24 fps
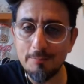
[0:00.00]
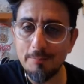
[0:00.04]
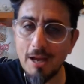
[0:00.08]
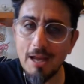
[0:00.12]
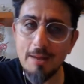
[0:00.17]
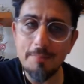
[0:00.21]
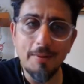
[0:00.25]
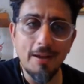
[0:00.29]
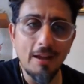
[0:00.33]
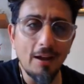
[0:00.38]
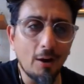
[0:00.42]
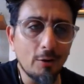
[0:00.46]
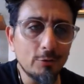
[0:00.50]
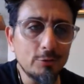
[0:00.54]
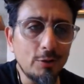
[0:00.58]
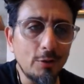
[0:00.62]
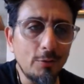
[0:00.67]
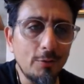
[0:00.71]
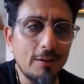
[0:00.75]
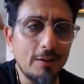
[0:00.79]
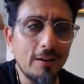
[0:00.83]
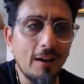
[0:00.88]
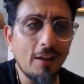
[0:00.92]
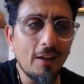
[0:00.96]
Maybe I'll
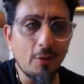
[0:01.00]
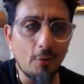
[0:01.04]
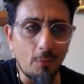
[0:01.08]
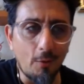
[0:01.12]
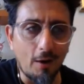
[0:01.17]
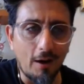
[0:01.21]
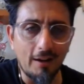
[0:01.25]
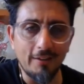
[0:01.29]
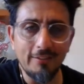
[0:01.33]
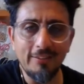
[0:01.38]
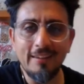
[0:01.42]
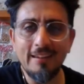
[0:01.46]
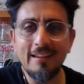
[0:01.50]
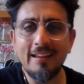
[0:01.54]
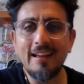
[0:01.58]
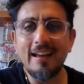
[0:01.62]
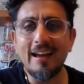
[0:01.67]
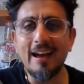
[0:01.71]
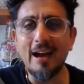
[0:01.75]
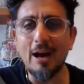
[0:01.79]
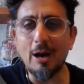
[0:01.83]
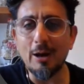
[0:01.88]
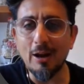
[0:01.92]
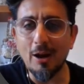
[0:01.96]
do another one
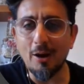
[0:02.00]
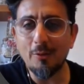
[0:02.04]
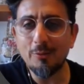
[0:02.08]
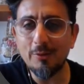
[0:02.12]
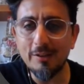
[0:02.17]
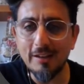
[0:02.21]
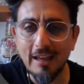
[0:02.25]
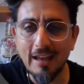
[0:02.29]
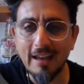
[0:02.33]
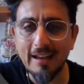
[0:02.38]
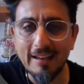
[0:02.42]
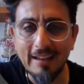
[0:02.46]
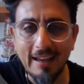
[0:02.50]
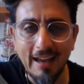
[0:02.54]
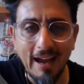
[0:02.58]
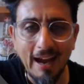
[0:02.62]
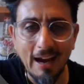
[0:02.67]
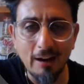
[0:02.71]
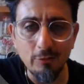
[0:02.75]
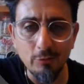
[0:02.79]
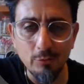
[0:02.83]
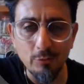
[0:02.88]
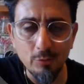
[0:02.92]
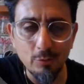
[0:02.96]
and I'll get
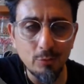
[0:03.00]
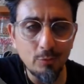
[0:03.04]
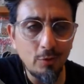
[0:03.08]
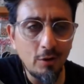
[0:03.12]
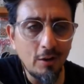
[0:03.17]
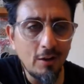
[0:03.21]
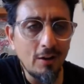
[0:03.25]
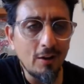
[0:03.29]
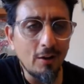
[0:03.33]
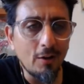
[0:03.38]
Carol